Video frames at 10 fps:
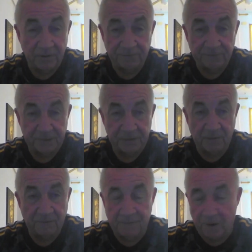enough. He's
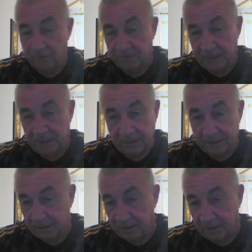not involved in
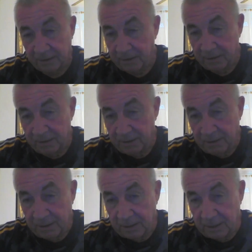anything.
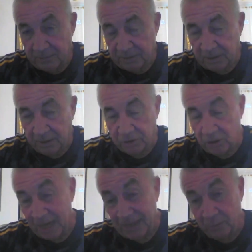You know, he's not
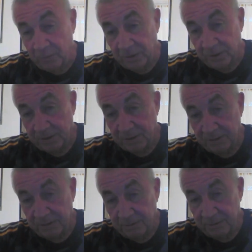training with us.